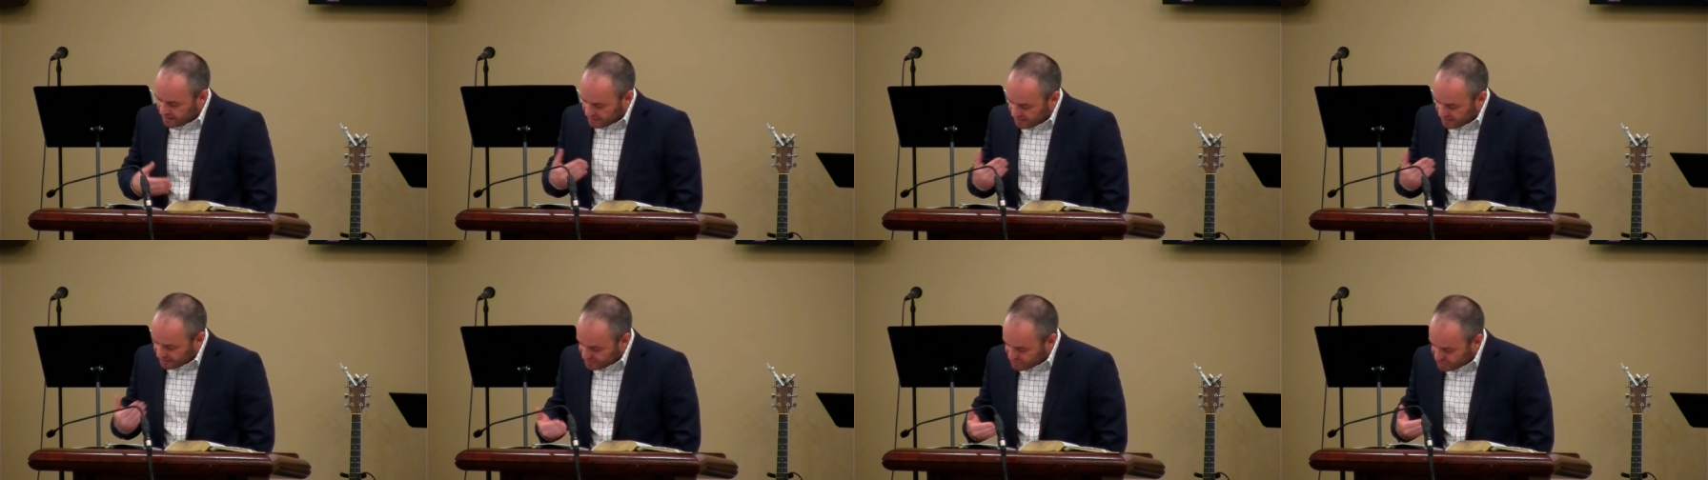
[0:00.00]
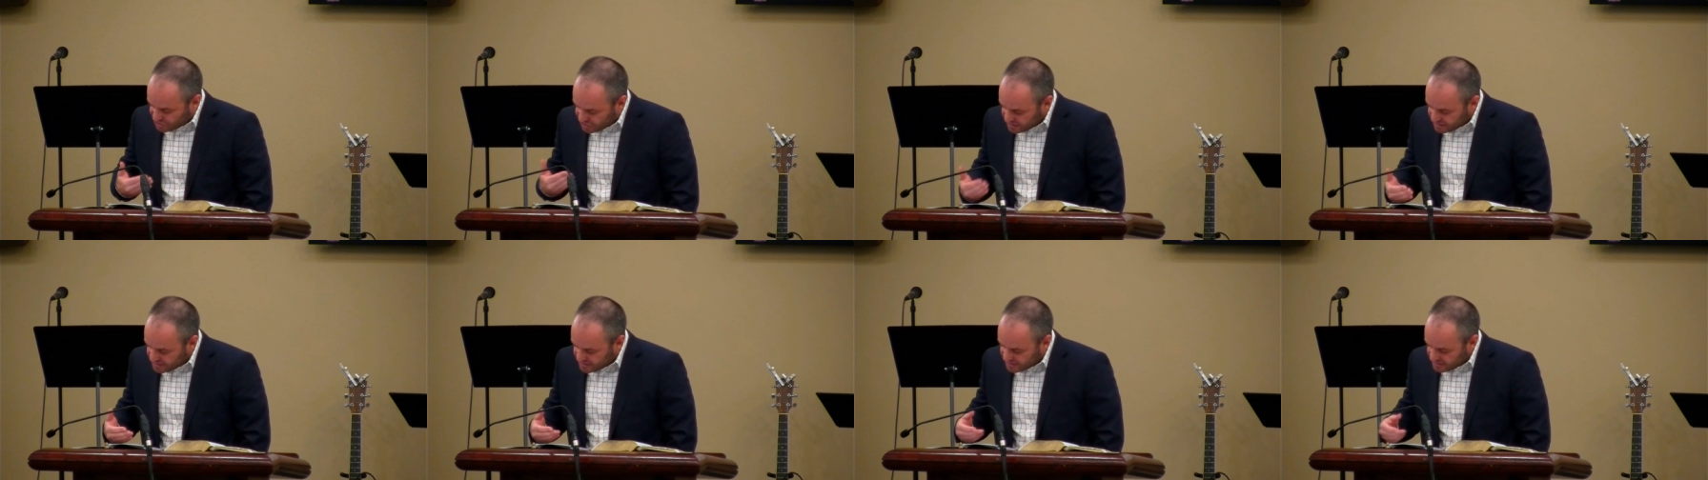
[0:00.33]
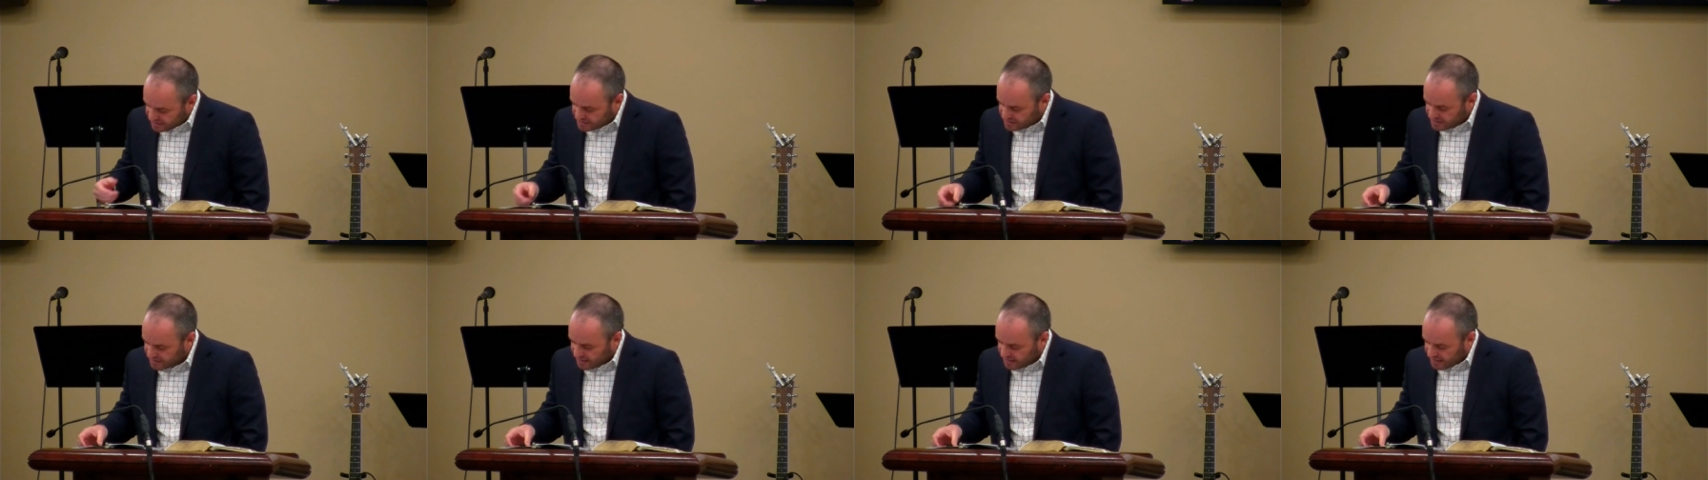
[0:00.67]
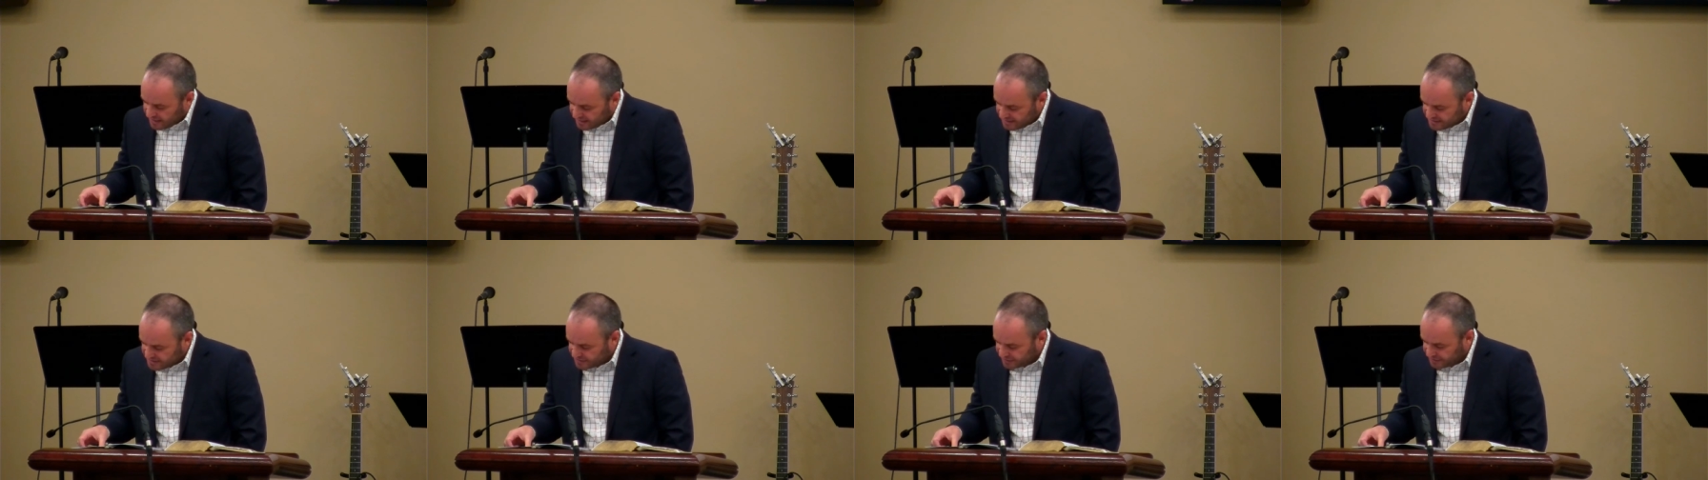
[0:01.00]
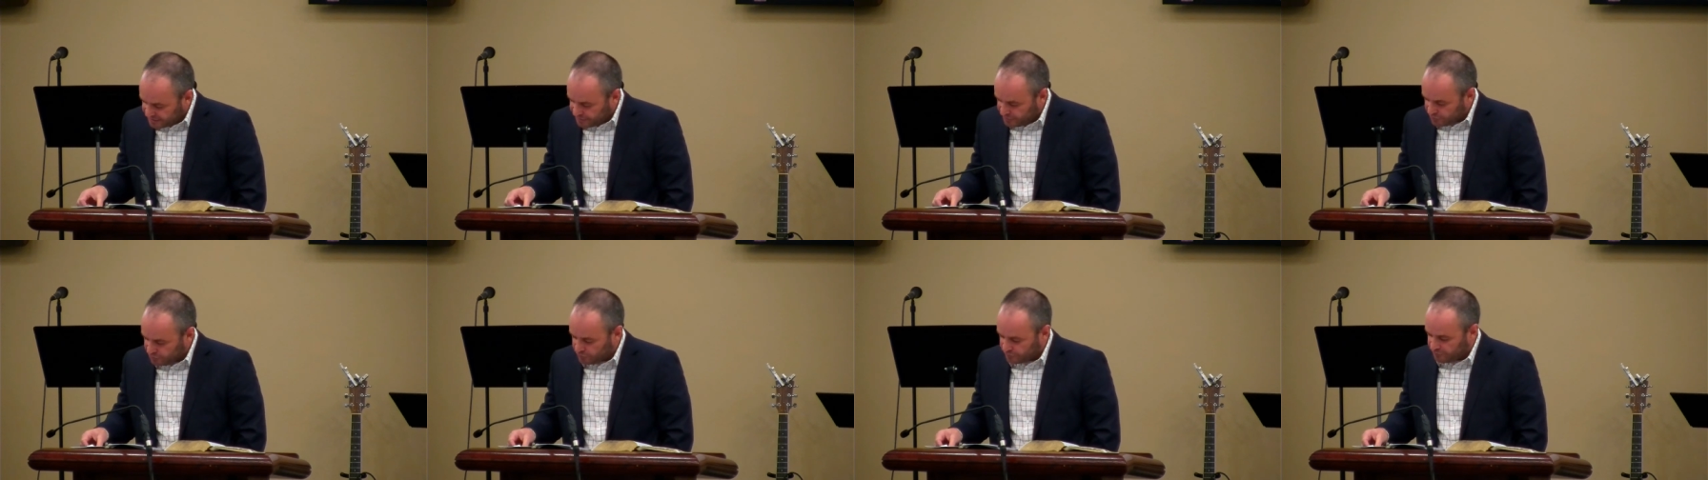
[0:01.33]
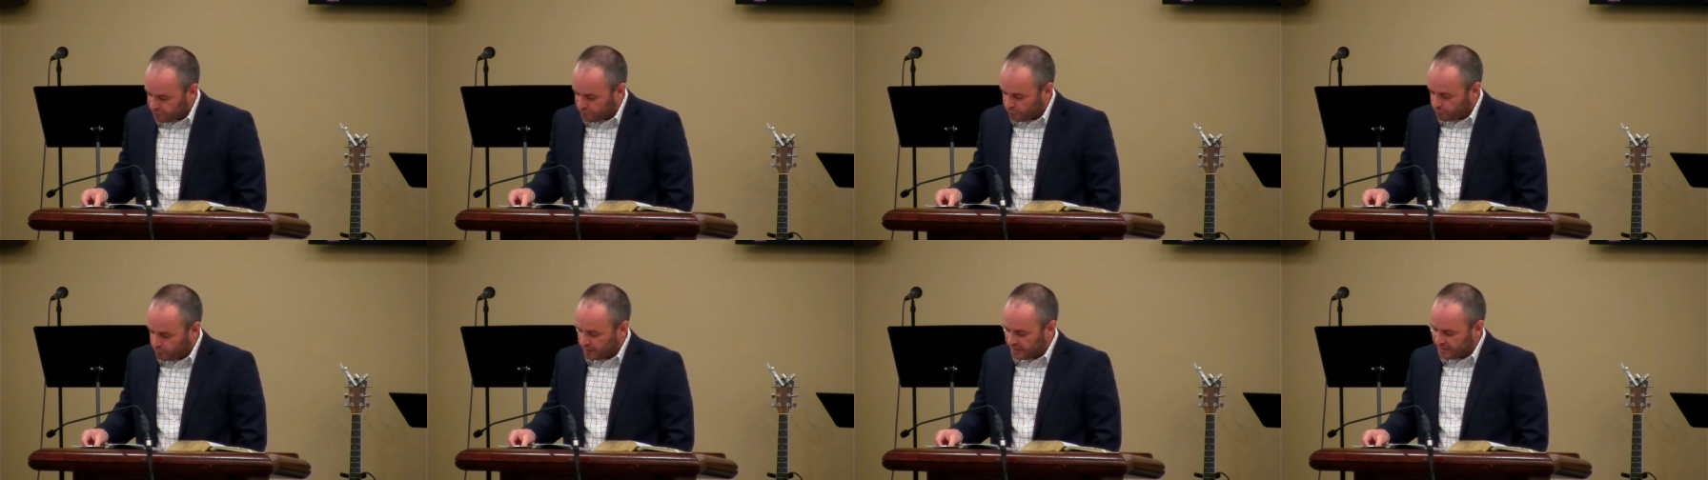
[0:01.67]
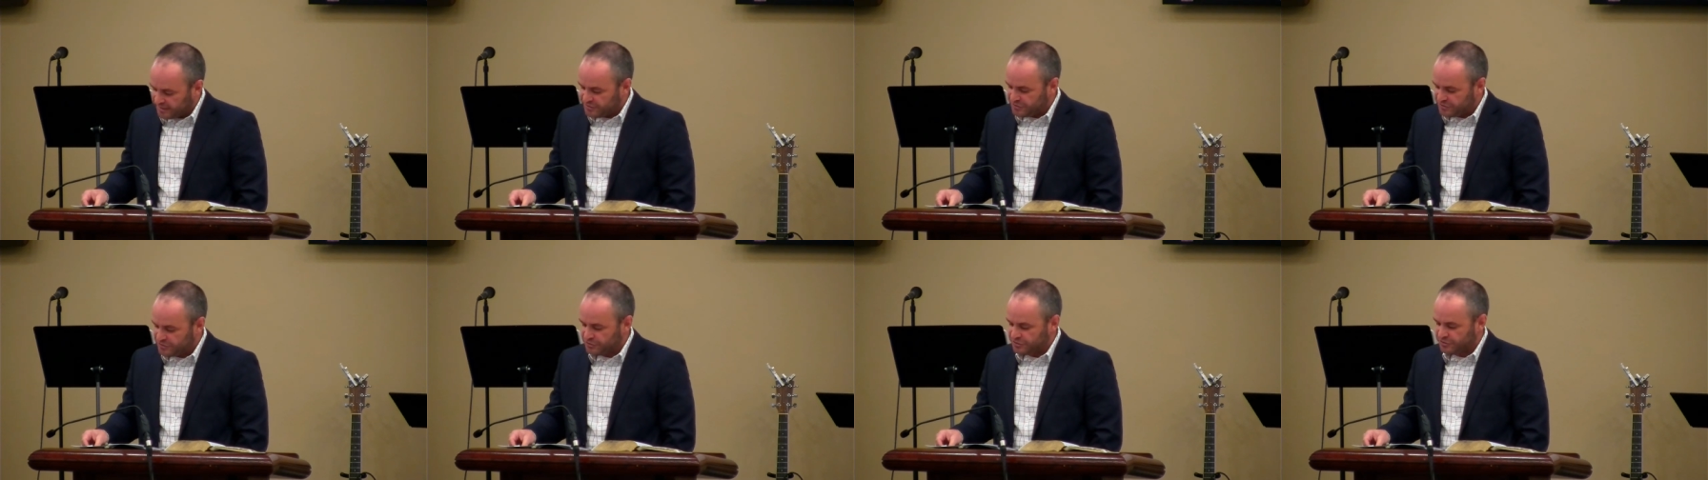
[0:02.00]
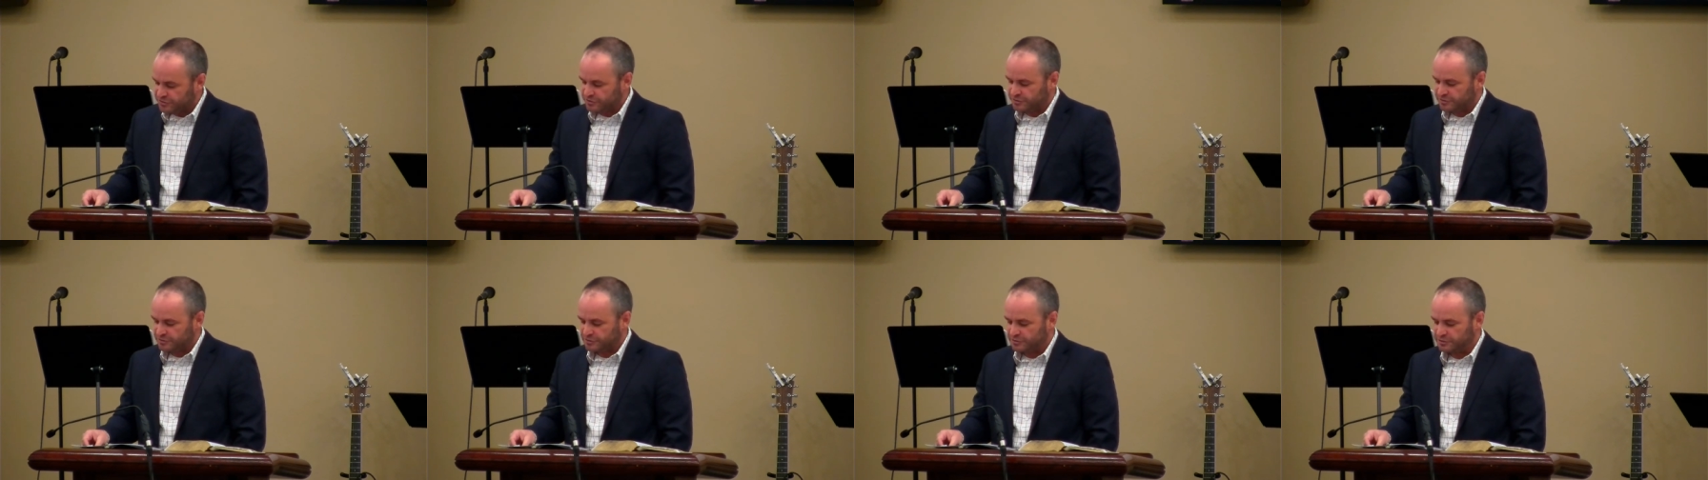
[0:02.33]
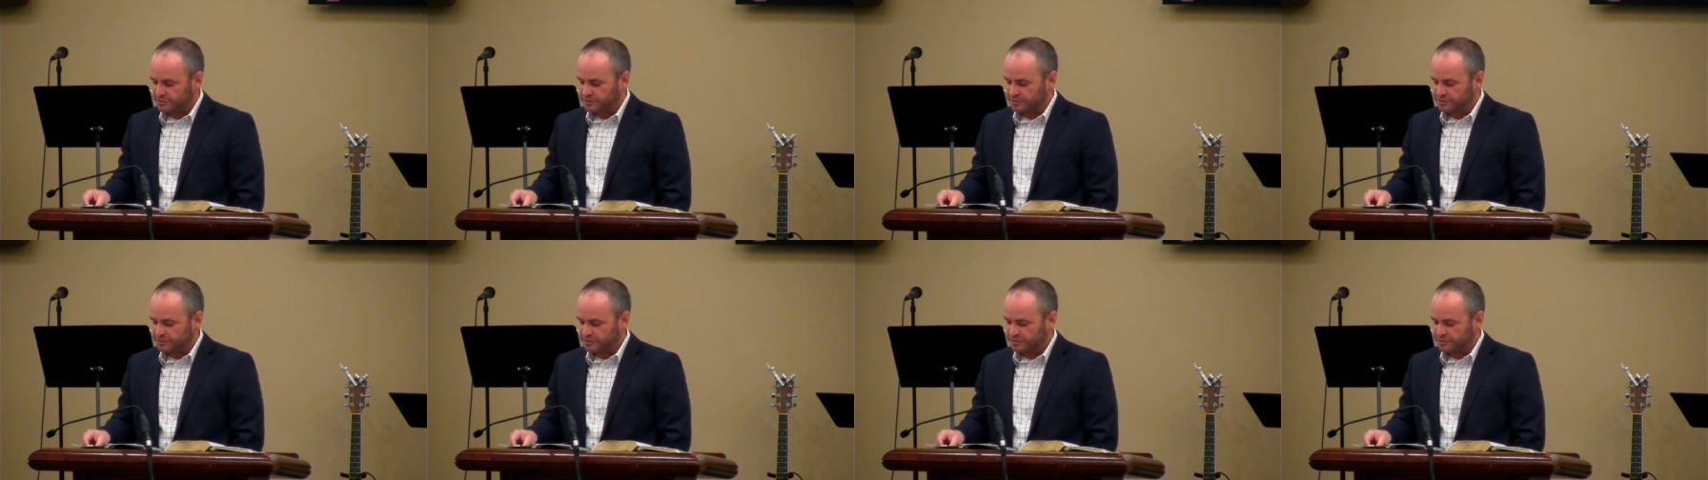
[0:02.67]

that Jesus has secured for us.